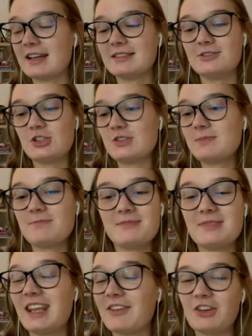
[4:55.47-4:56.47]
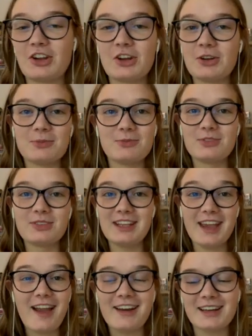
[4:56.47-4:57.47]
just giving her,
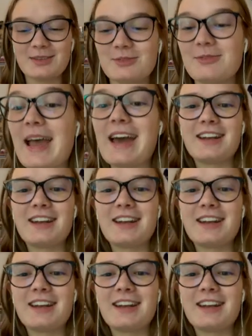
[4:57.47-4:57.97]
yeah, I'm bad